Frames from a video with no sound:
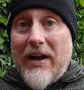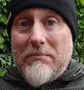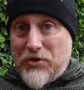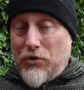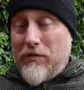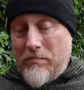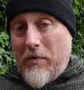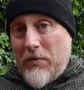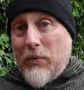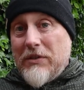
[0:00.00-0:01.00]
I'm sure it
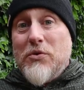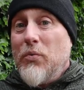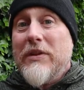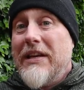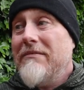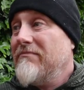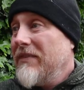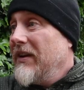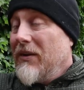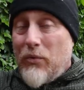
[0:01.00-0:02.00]
probably will do within
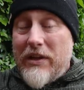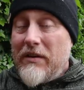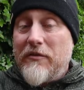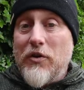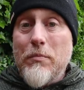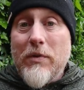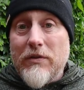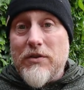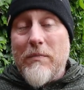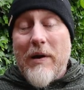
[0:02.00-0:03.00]
a few
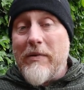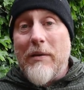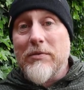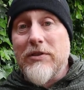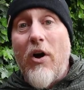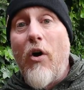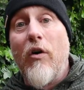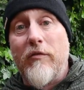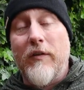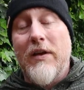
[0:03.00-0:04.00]
months. You might be able to
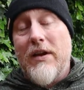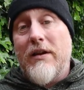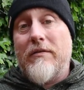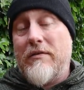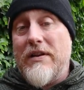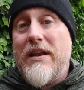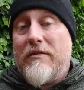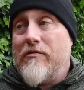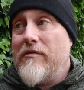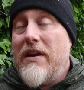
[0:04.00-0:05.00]
halve
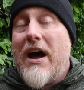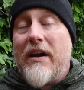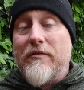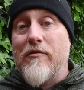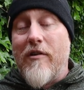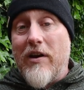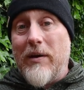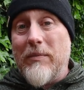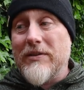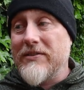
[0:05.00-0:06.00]
knife
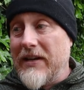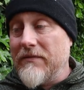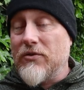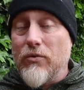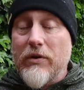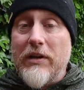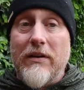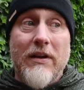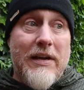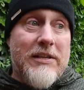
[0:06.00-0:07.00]
crime instead of
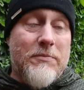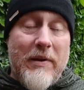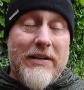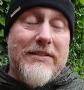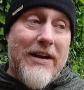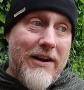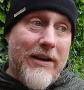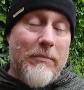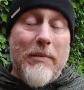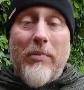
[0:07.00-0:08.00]
spending
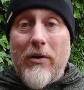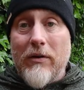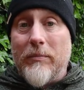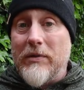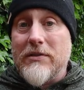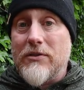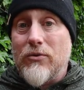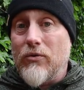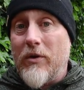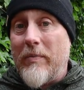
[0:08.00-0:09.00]
time in Parliament to
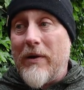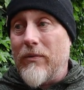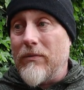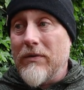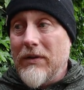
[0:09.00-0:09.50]
talk about